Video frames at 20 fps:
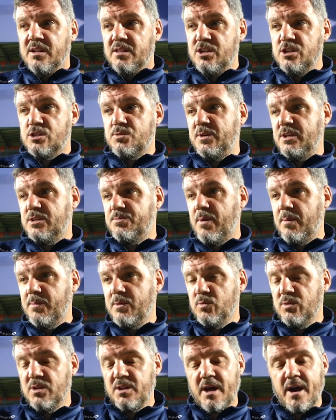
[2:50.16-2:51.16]
This week's probably
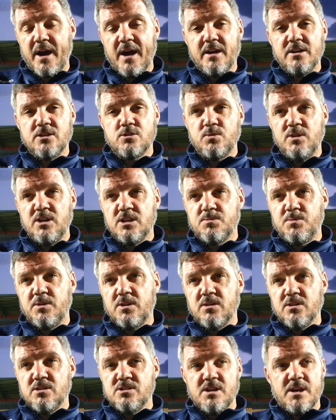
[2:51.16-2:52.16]
one of the hardest weeks
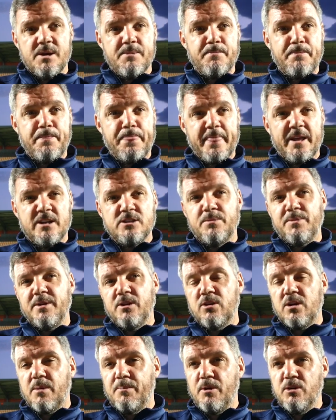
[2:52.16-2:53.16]
because it's a bit
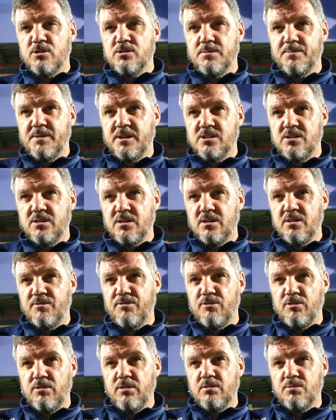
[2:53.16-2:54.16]
like a boxing match. You're going to
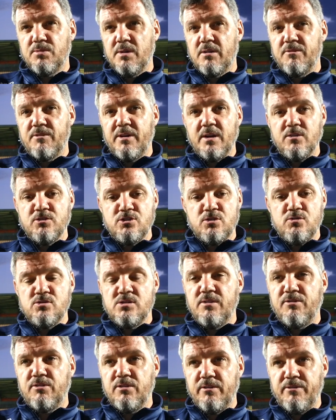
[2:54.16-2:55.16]
fight 12 rounds,
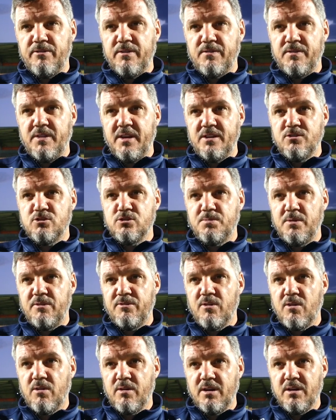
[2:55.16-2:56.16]
usually fight 15 just
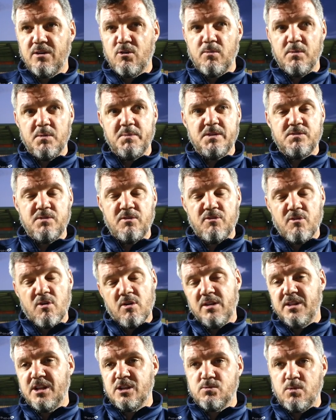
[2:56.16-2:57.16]
before it, a couple of weeks before
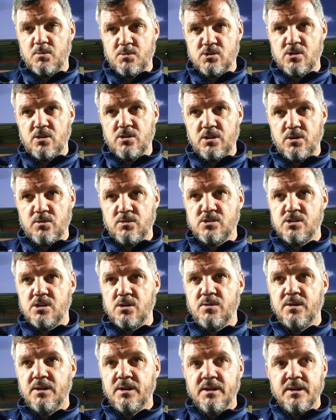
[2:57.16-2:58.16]
it, and that's what we're sort of doing.
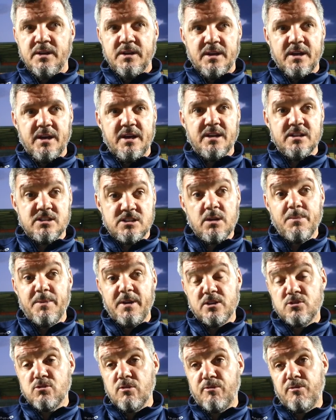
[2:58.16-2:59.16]
So it'll still be
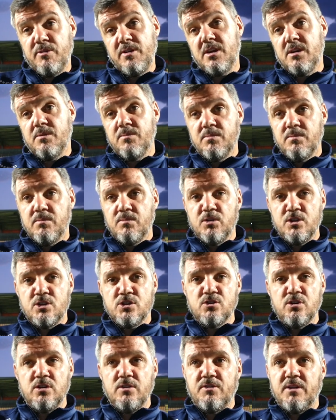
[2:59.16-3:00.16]
a tough week. We're
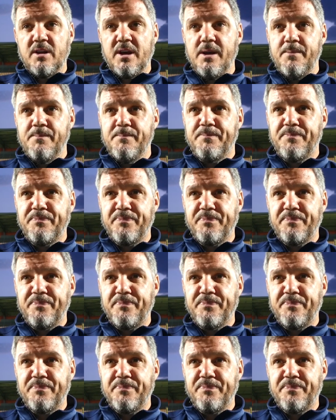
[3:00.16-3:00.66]
excited for the game.